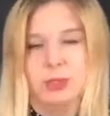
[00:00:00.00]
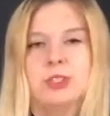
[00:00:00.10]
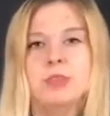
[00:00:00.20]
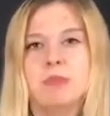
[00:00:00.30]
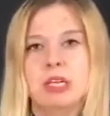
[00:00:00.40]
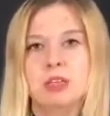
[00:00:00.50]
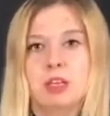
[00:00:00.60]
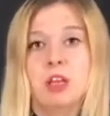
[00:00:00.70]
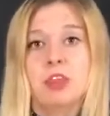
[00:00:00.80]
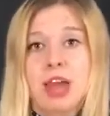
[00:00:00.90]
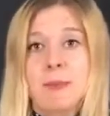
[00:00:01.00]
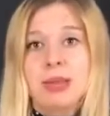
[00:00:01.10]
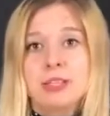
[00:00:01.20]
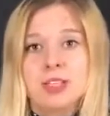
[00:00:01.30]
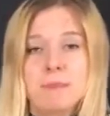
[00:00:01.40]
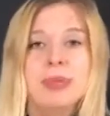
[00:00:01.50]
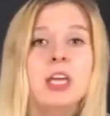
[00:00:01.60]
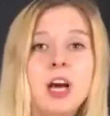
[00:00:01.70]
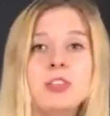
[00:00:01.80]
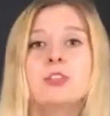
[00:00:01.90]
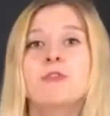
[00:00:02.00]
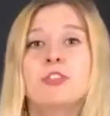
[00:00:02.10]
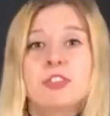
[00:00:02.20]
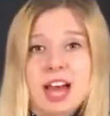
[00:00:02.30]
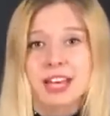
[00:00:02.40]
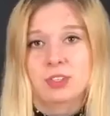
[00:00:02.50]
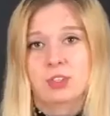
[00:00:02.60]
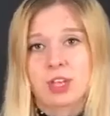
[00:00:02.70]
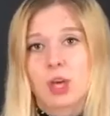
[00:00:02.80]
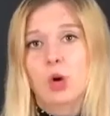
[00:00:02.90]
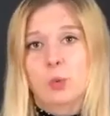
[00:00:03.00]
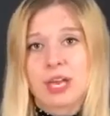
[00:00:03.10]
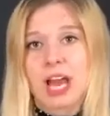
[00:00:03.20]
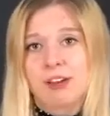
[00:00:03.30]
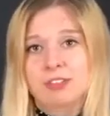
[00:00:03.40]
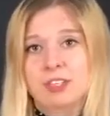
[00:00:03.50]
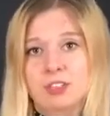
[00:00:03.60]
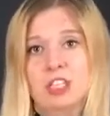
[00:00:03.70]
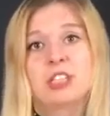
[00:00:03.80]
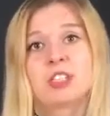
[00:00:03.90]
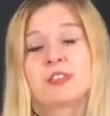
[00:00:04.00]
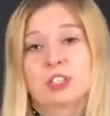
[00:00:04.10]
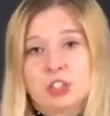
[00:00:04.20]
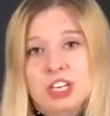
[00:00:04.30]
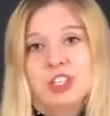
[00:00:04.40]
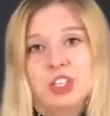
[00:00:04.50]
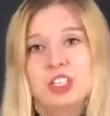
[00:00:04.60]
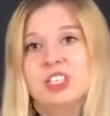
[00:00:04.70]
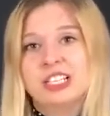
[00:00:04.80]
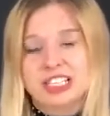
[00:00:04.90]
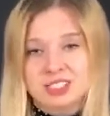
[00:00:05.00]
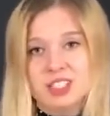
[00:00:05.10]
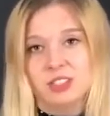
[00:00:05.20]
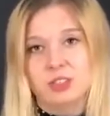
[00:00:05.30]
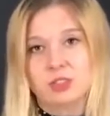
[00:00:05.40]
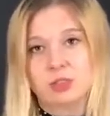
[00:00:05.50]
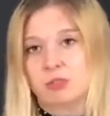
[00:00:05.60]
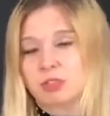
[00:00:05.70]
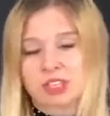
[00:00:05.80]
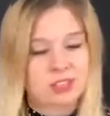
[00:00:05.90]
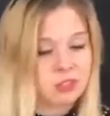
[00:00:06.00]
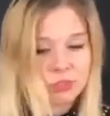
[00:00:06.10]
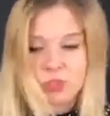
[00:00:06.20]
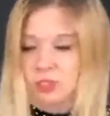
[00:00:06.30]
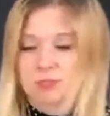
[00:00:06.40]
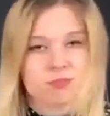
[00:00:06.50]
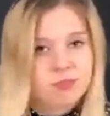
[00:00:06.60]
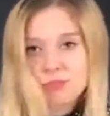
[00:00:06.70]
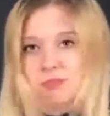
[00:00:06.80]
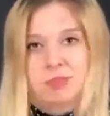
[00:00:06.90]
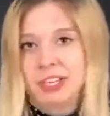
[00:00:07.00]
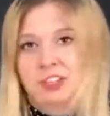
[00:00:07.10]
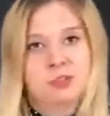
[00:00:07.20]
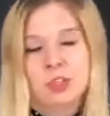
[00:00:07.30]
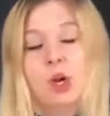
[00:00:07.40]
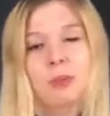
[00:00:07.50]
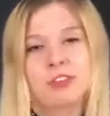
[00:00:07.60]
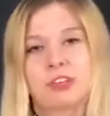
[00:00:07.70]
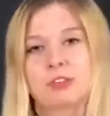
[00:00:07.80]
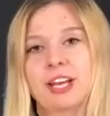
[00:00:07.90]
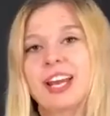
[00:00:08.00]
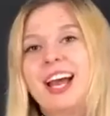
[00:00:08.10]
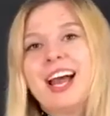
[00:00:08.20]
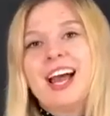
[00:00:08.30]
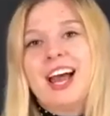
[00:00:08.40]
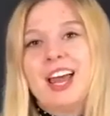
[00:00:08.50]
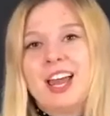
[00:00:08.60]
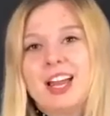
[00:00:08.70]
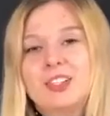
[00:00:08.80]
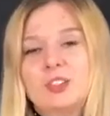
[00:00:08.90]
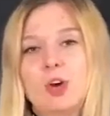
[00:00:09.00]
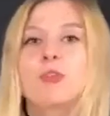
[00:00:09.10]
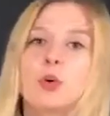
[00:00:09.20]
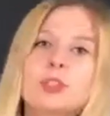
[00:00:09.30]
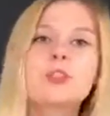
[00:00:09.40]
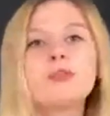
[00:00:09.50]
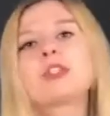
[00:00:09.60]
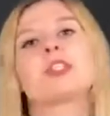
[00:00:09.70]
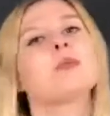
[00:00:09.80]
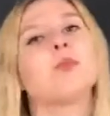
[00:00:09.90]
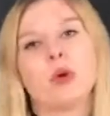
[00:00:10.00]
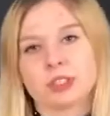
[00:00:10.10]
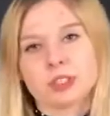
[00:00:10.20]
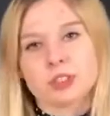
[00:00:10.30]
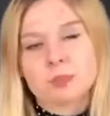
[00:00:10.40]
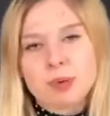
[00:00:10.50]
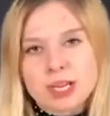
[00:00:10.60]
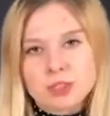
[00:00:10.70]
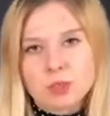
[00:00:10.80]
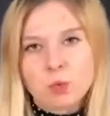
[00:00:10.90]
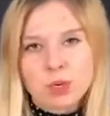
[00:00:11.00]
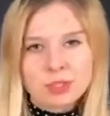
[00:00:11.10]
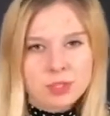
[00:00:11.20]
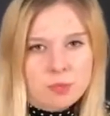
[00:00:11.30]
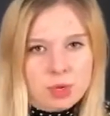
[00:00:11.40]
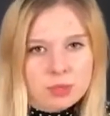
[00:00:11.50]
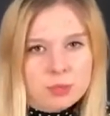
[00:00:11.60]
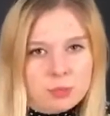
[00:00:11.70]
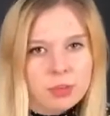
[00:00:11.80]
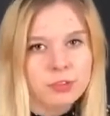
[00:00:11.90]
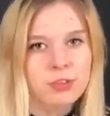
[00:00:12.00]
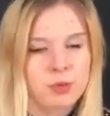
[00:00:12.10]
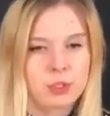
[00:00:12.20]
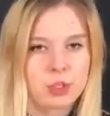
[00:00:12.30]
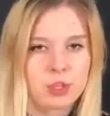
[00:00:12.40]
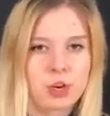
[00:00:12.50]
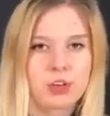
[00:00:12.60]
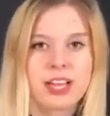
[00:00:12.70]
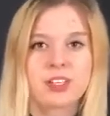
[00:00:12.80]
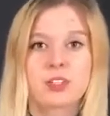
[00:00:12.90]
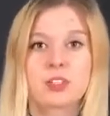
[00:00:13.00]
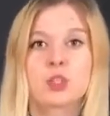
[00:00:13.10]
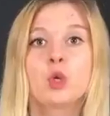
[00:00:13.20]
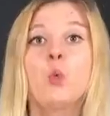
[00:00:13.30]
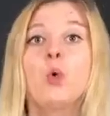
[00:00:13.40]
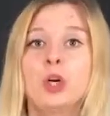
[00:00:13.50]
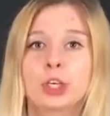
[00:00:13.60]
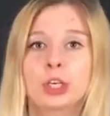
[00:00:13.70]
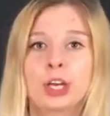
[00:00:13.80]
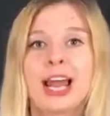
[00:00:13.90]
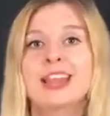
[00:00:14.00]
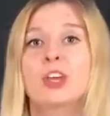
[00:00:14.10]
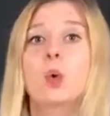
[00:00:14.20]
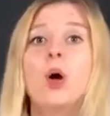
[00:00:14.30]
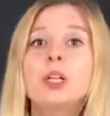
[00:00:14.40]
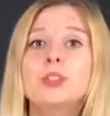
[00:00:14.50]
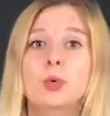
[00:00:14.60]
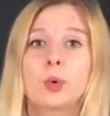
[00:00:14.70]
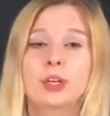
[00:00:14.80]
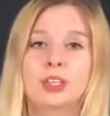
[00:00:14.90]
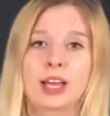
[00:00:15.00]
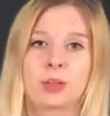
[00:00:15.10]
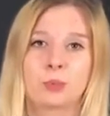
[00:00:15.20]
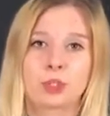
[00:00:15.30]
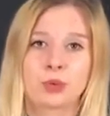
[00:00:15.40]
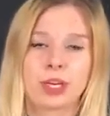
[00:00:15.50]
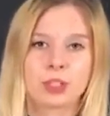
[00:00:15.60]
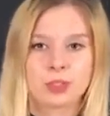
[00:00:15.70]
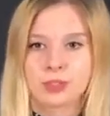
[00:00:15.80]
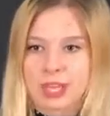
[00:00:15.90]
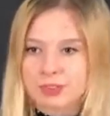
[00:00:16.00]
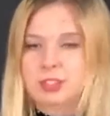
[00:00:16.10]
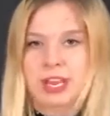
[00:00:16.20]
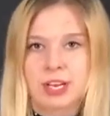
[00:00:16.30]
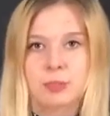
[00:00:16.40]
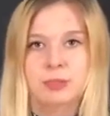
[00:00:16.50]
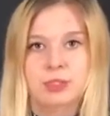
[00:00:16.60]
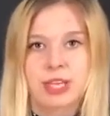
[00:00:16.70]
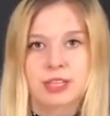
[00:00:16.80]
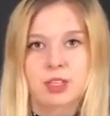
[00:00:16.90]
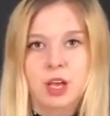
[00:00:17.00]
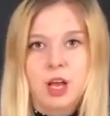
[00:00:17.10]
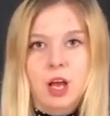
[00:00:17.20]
What does it mean? That means that because of that, we have this civilization diseases. So that's just like the normal thing, right? And of course, the food is important. But what is the most important thing we should know is this is the water and the quality of water that we drink. This is 70–80%.